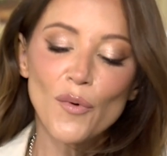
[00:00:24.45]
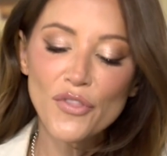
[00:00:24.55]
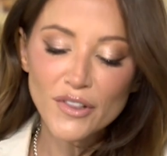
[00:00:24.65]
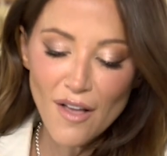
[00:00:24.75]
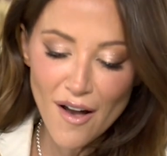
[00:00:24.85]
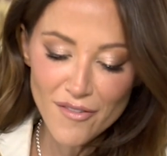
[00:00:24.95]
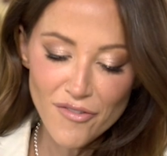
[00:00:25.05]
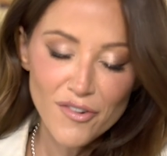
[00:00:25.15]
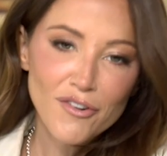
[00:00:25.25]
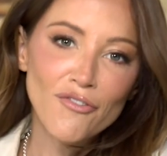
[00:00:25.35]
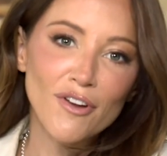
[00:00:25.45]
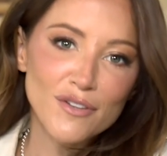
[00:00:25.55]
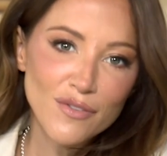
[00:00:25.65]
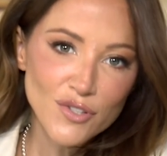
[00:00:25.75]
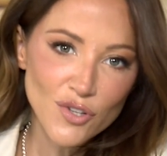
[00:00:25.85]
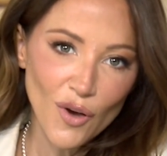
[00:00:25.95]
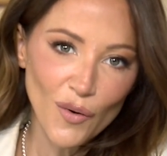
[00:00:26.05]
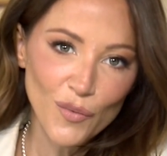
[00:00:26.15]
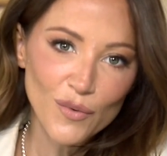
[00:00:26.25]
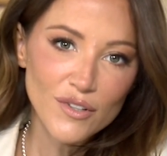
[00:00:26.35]
with the love for friend of the
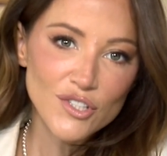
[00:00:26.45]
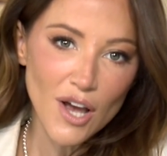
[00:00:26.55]
show,